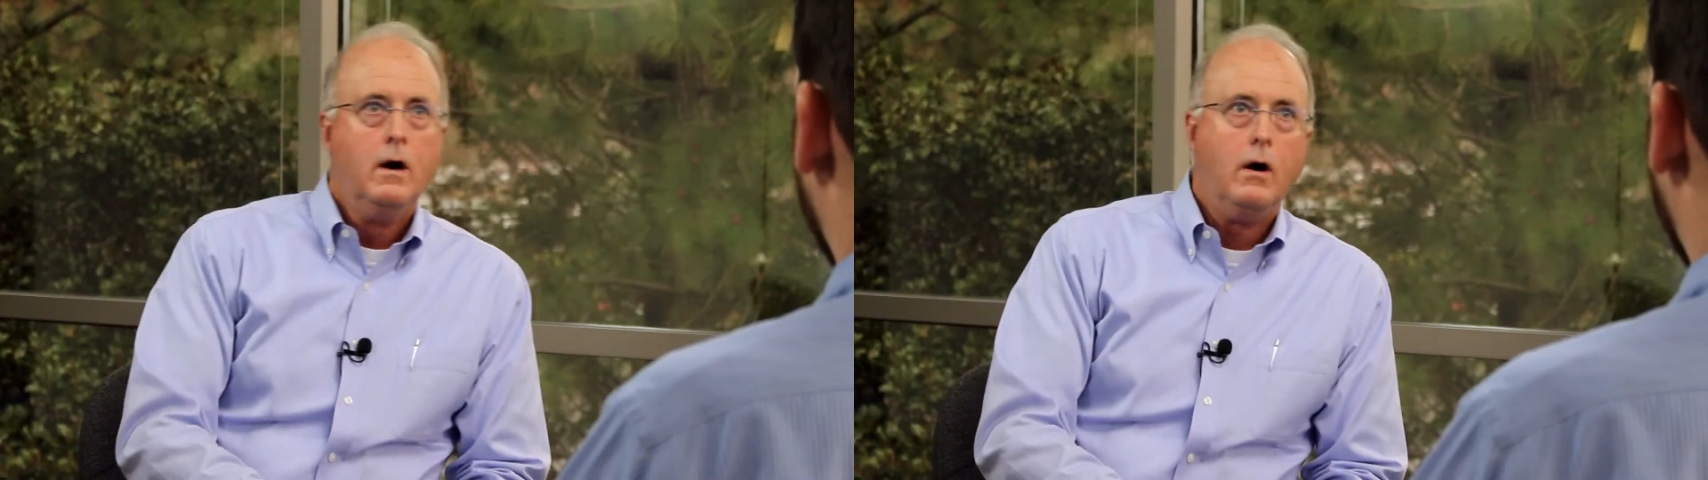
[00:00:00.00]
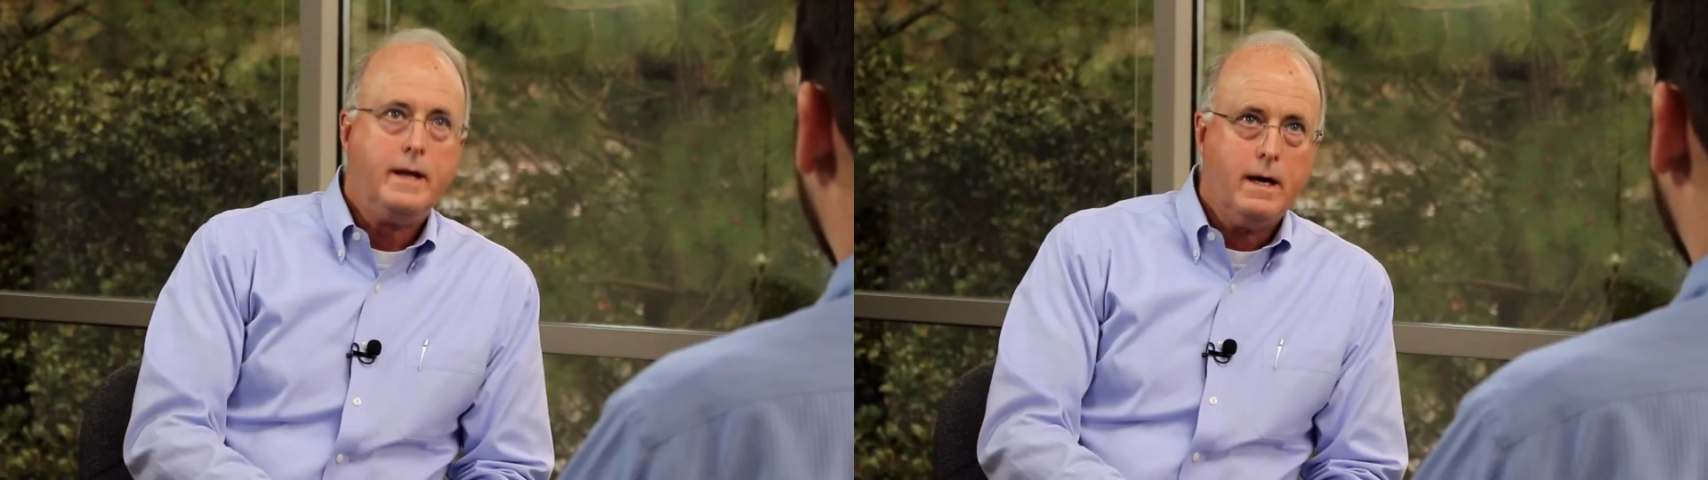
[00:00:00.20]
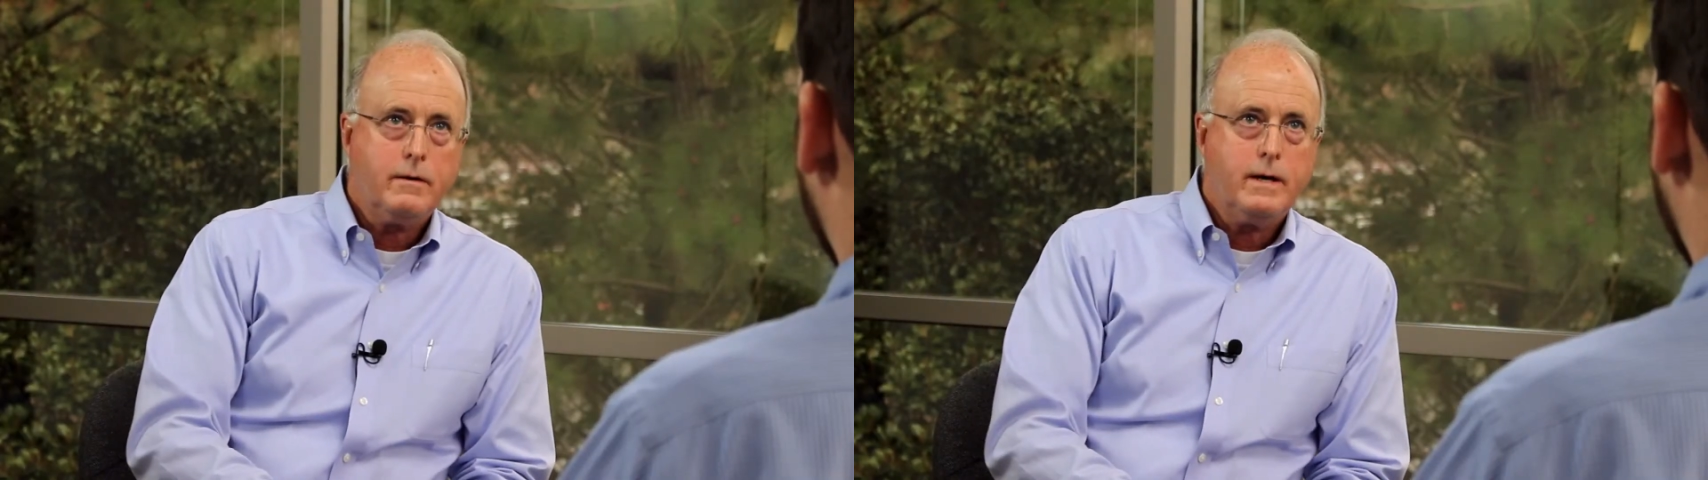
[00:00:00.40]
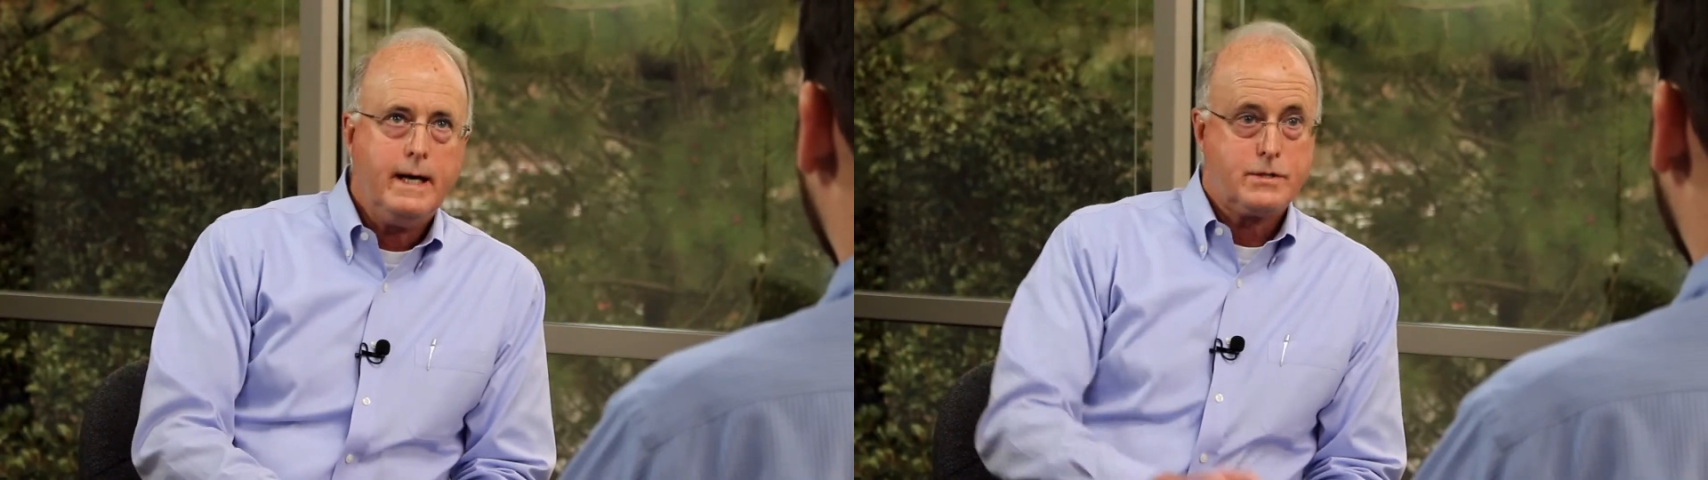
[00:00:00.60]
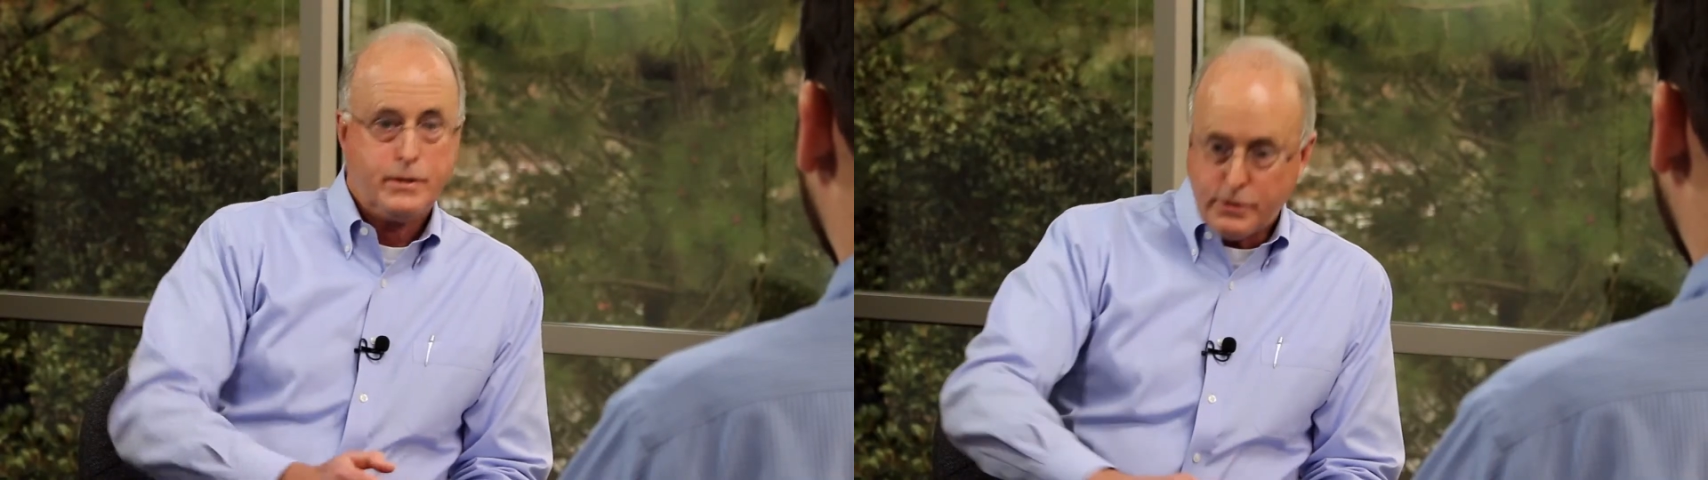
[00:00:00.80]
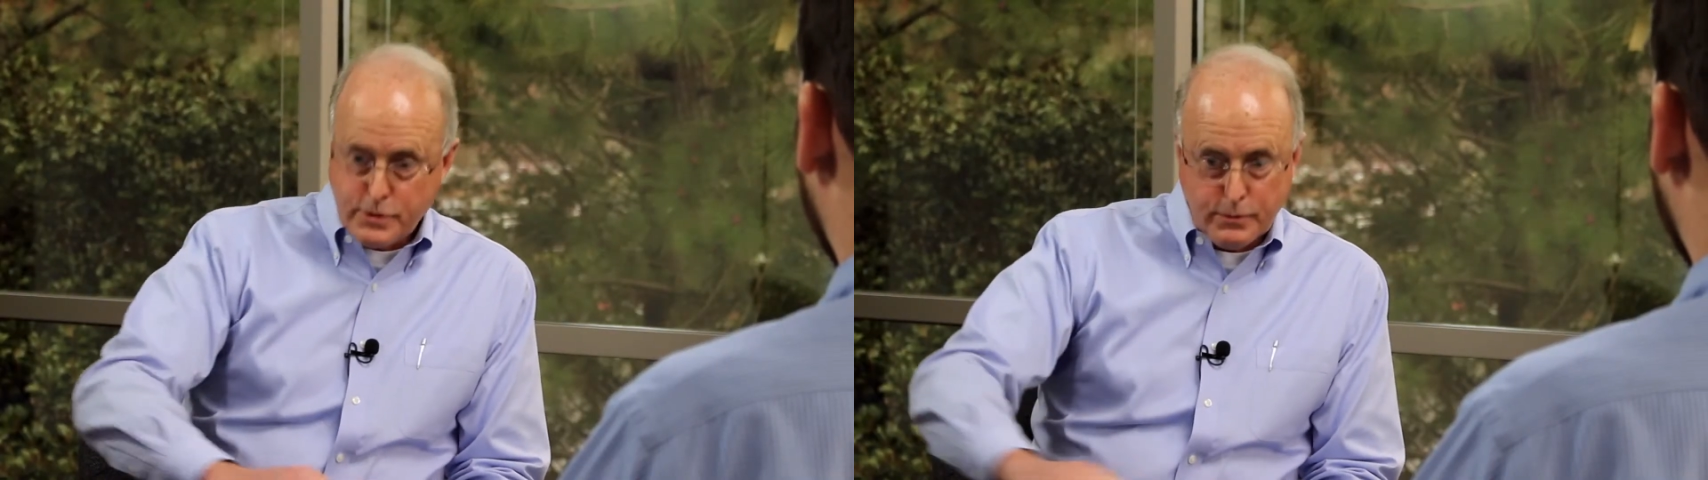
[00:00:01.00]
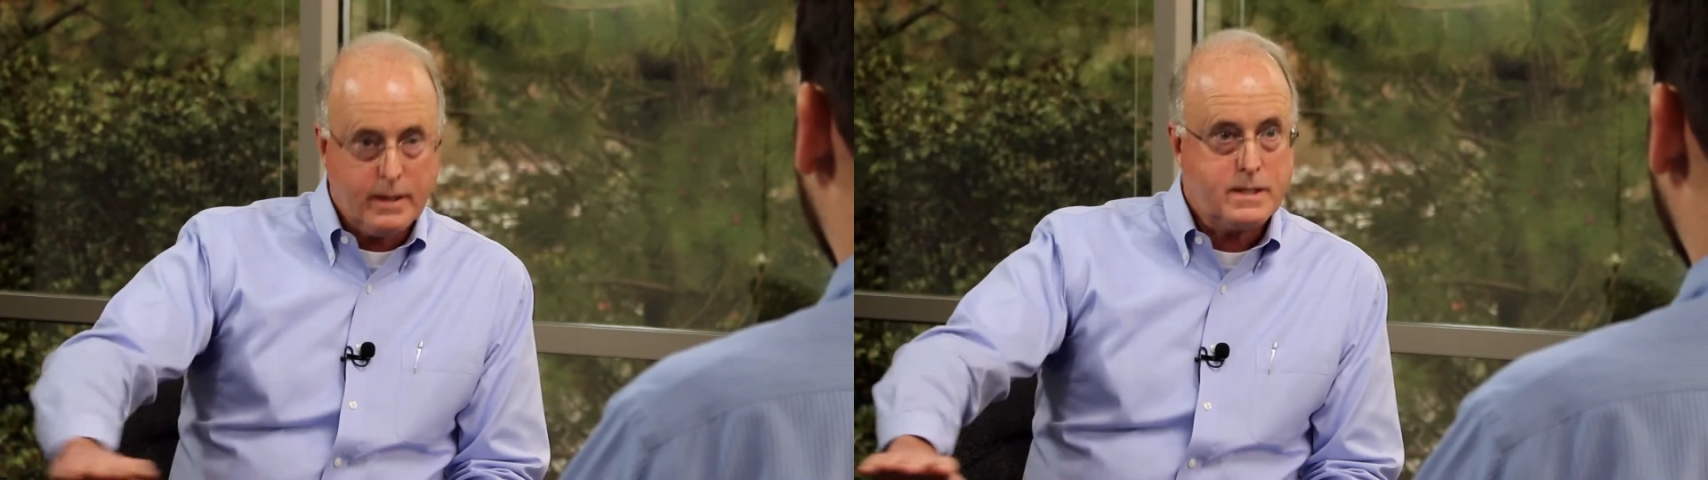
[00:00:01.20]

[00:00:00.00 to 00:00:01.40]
On the other hand, so you're